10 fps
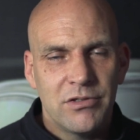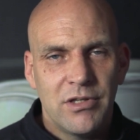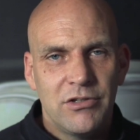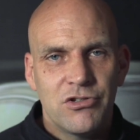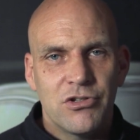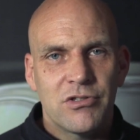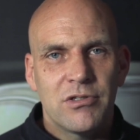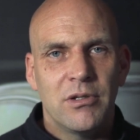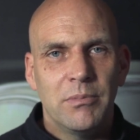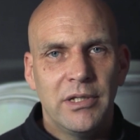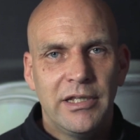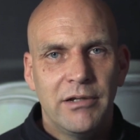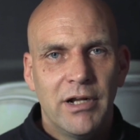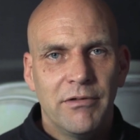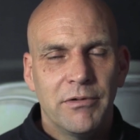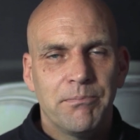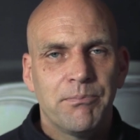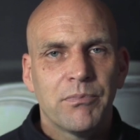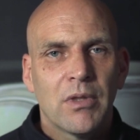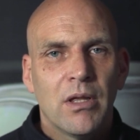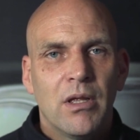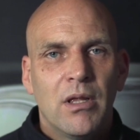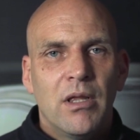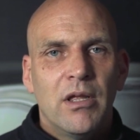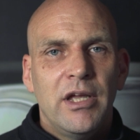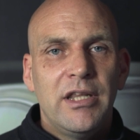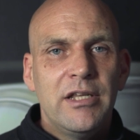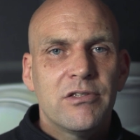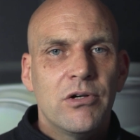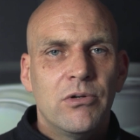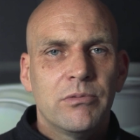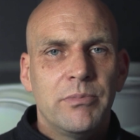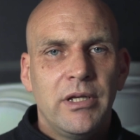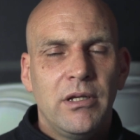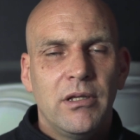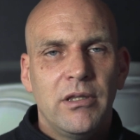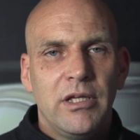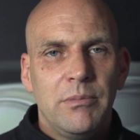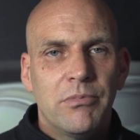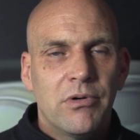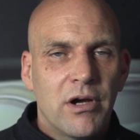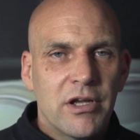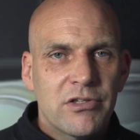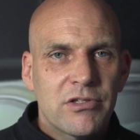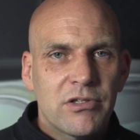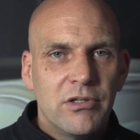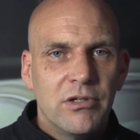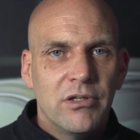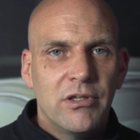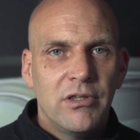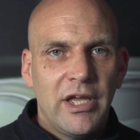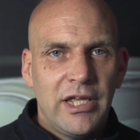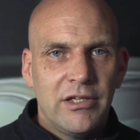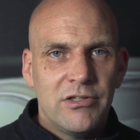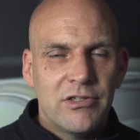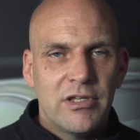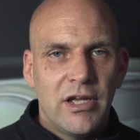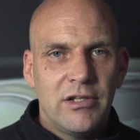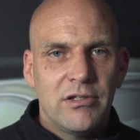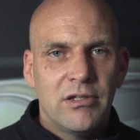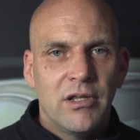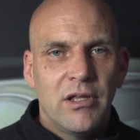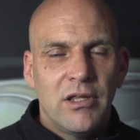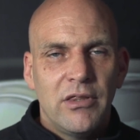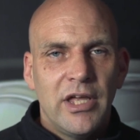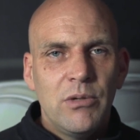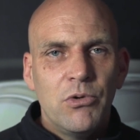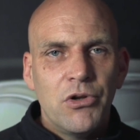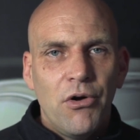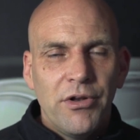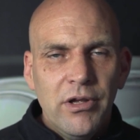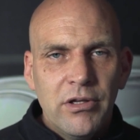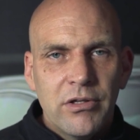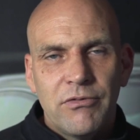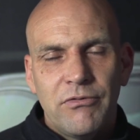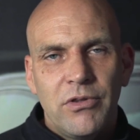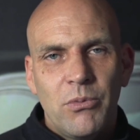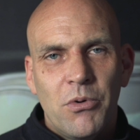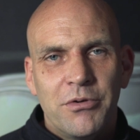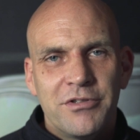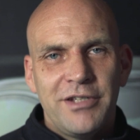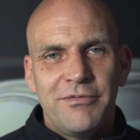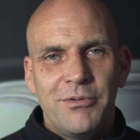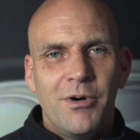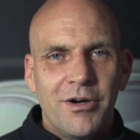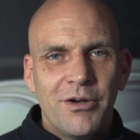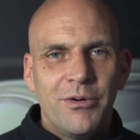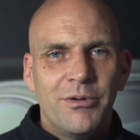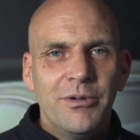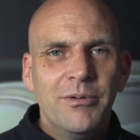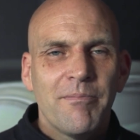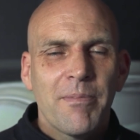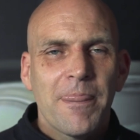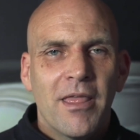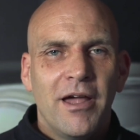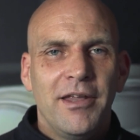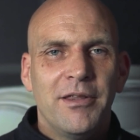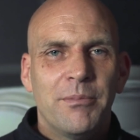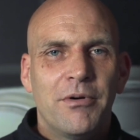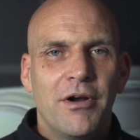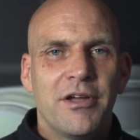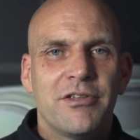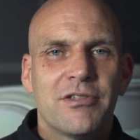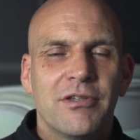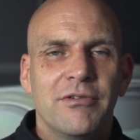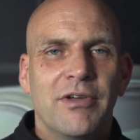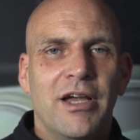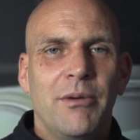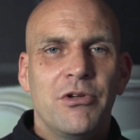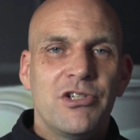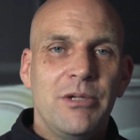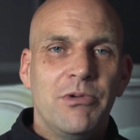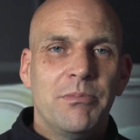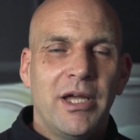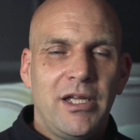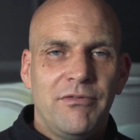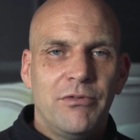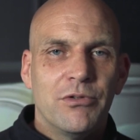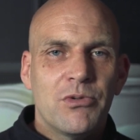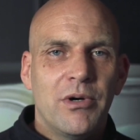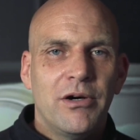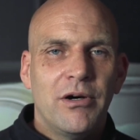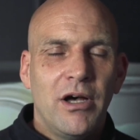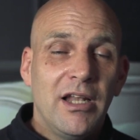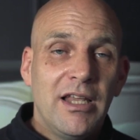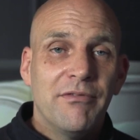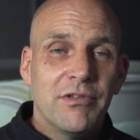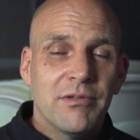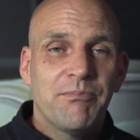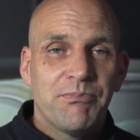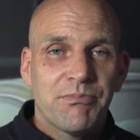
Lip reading: It's just completely irrelevant. He then told me the price that they had said they would honour for the warranty for one coil, and then the price of how much he would pay for 11